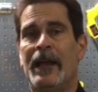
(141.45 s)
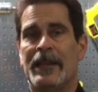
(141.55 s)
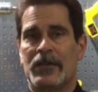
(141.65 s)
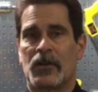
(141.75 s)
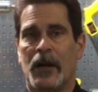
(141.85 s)

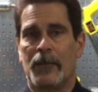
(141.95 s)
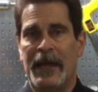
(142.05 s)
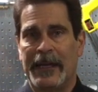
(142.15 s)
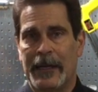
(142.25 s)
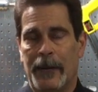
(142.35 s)
they started
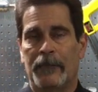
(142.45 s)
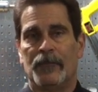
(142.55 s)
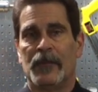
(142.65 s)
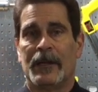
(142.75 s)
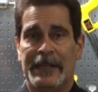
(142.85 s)
making
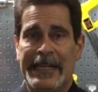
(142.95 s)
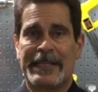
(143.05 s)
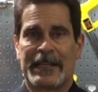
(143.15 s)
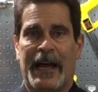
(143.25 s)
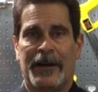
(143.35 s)
knee
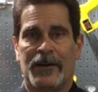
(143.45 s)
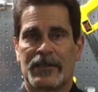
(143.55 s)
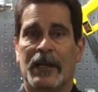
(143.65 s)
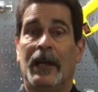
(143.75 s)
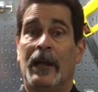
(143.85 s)
sliders.